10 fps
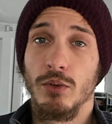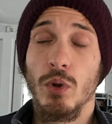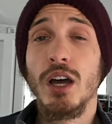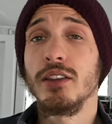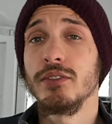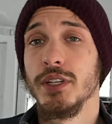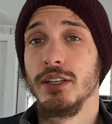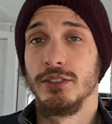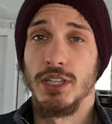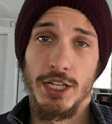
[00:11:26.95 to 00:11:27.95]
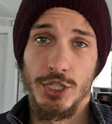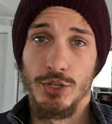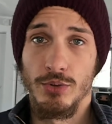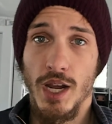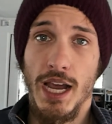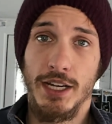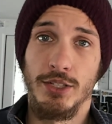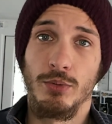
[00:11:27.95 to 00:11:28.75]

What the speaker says: what other videos I should react to,